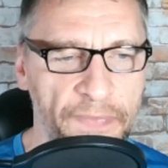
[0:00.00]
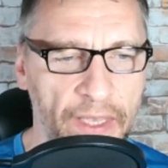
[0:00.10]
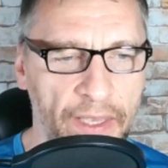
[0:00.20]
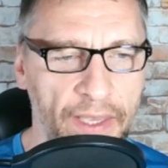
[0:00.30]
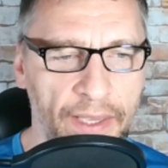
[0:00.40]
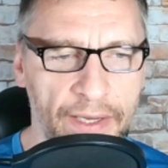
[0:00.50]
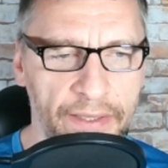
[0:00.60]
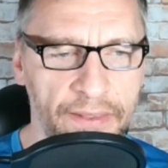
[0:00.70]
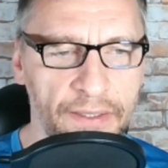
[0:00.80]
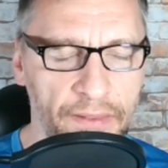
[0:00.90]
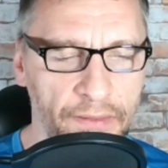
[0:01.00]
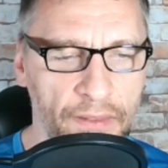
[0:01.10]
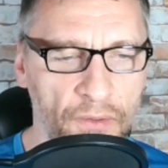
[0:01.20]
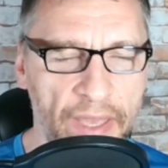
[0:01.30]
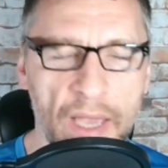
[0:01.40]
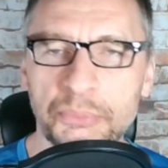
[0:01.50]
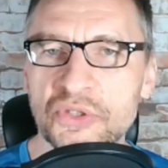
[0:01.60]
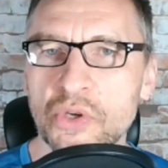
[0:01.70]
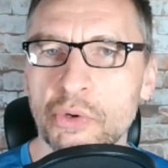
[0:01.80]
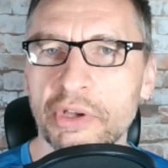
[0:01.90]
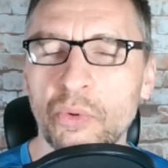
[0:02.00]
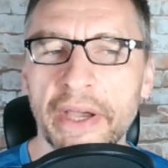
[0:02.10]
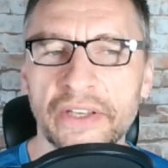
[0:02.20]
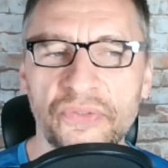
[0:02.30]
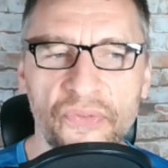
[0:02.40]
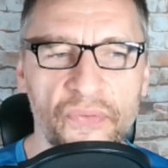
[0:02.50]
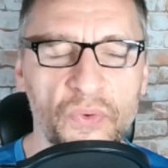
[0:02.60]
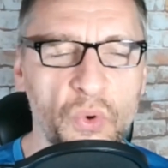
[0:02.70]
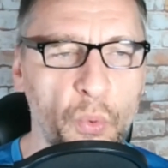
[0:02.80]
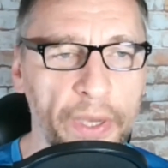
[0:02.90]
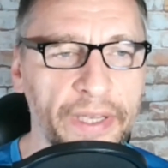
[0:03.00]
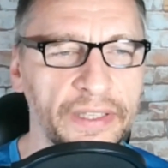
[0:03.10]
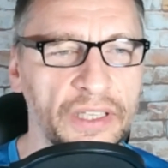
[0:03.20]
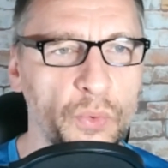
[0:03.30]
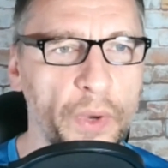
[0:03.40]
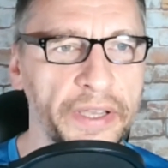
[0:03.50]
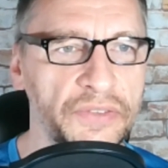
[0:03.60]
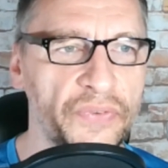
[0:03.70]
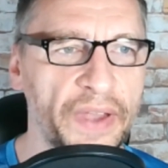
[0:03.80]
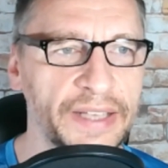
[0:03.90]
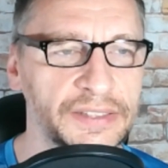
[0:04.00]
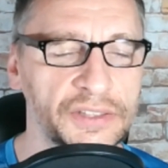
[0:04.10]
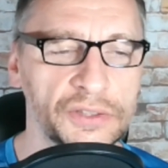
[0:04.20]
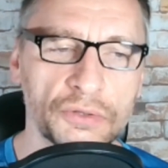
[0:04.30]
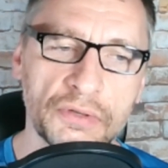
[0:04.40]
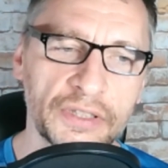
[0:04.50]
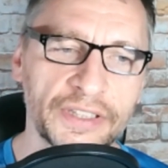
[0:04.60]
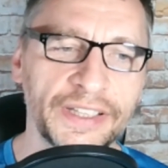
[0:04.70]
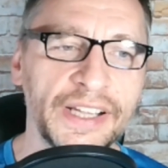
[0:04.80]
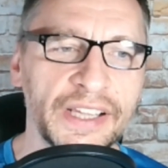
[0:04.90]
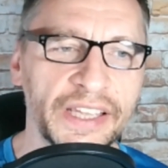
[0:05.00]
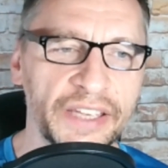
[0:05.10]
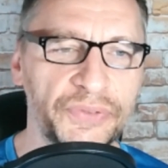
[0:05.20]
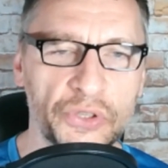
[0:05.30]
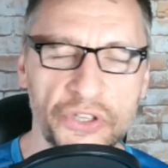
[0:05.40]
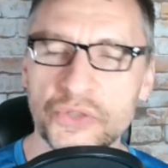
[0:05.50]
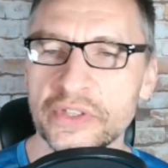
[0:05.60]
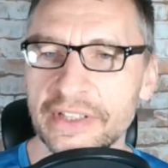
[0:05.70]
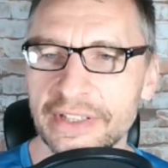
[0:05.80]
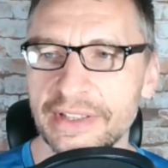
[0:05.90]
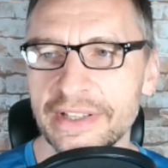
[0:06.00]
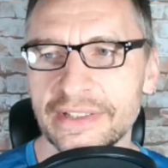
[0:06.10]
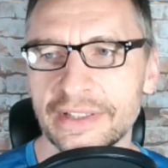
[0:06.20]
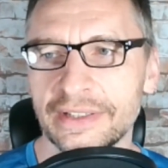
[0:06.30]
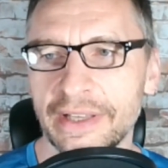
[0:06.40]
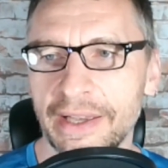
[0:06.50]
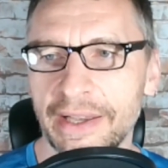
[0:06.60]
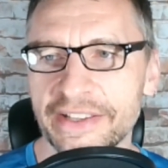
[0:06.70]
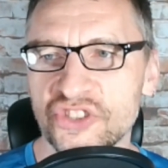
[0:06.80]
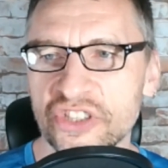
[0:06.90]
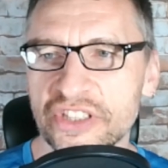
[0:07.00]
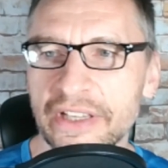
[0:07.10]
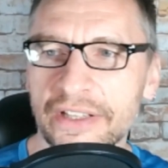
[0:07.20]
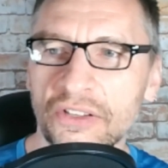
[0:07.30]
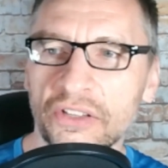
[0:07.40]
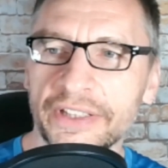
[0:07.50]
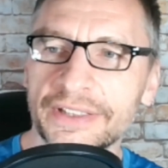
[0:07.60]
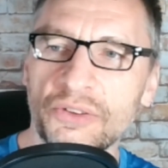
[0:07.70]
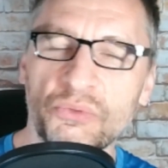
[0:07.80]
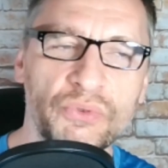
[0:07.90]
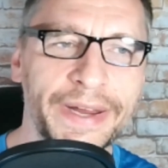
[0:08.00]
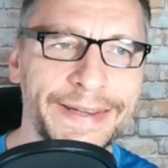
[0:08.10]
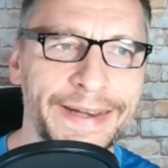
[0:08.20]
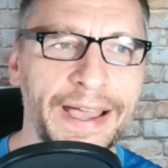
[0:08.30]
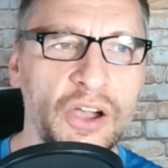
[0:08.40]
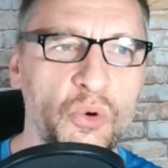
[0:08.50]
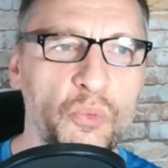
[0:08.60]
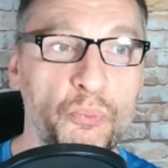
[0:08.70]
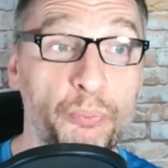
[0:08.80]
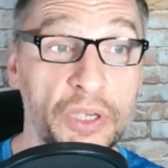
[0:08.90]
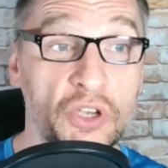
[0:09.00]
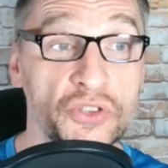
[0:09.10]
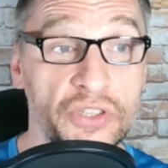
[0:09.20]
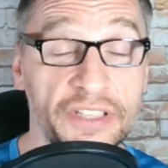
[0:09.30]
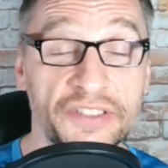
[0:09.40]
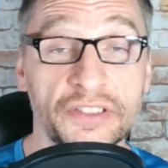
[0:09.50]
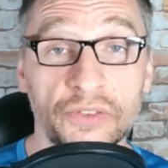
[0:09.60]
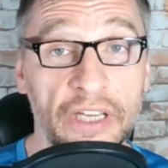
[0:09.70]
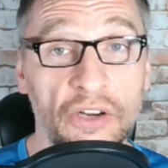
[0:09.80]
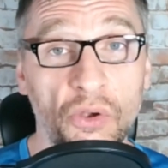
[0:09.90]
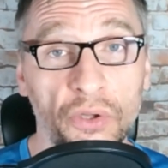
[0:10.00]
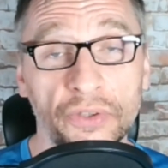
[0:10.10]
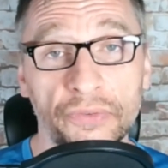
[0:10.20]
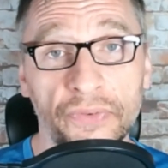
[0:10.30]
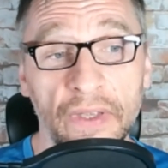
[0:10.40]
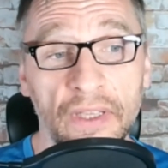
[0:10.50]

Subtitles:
And I think the app is growing quite quickly, quite fast. So if you're interested in this, then I suggest get in on it right now, because you can still get a hold of